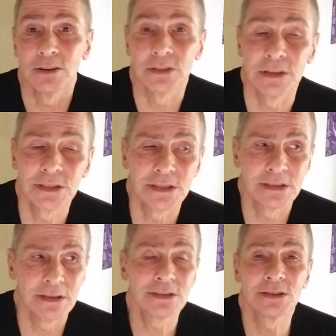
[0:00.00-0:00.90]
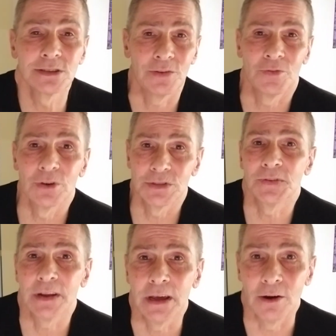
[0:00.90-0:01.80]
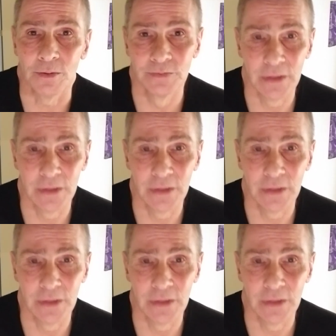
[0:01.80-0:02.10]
So this is the first video,